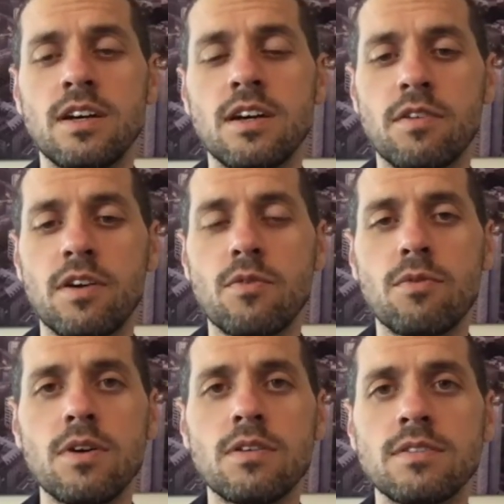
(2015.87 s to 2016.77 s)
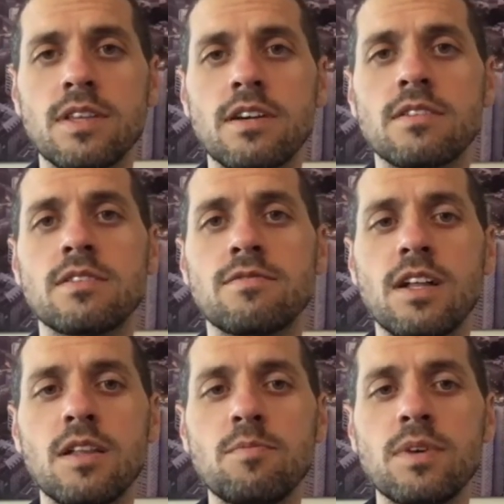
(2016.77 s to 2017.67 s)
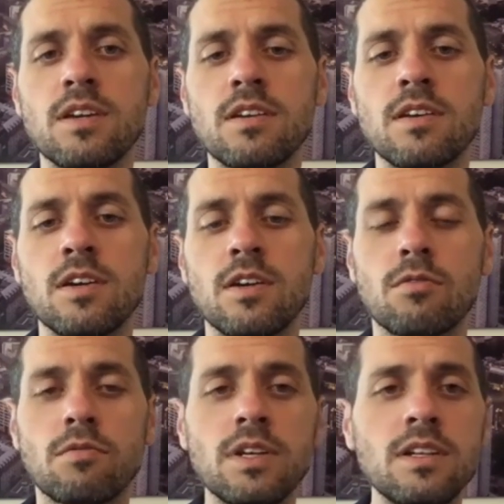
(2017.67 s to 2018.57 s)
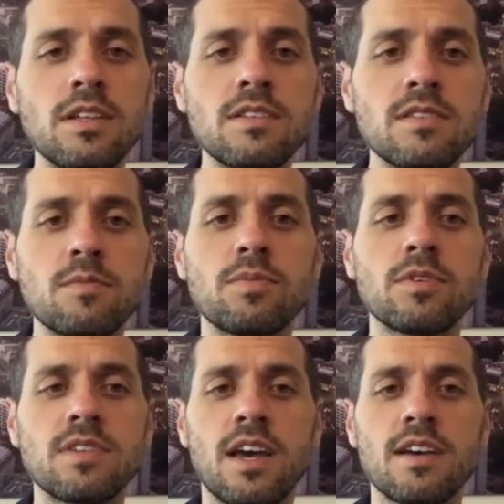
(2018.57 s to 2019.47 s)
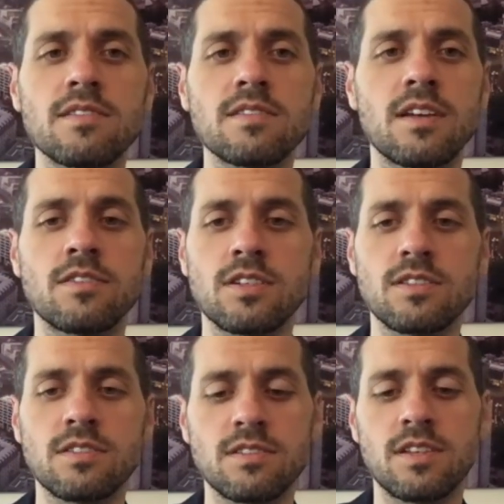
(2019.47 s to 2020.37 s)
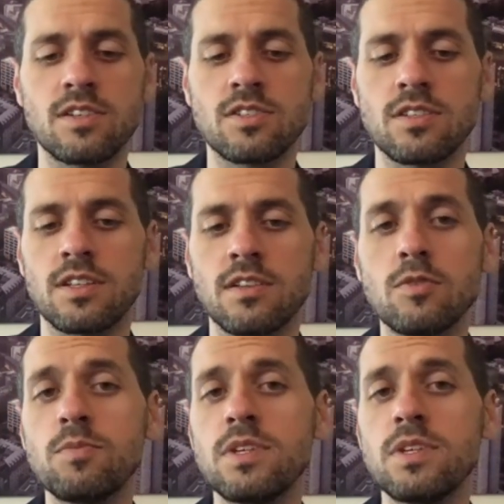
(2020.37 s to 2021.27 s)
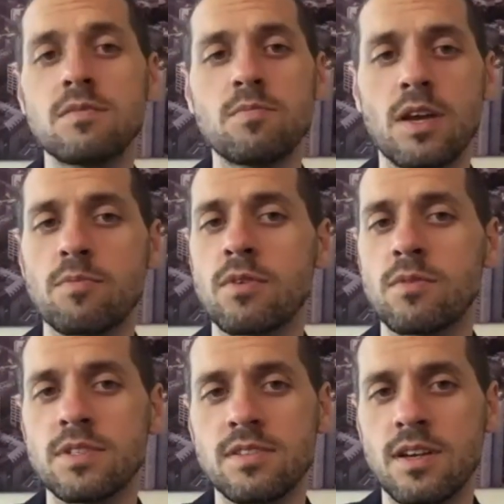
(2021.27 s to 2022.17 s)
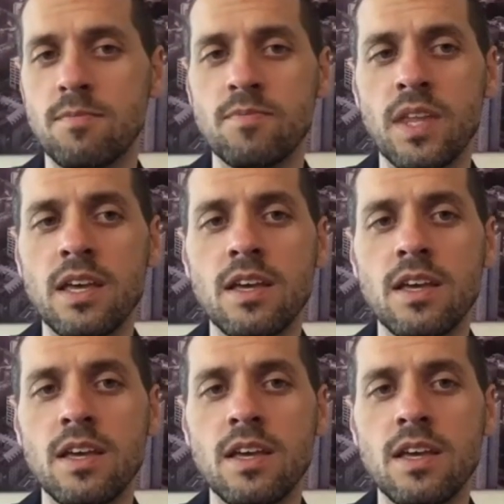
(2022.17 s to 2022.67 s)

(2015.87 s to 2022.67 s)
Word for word: uh, around the world that are developing really simple tests that are just essentially little pieces of paper with some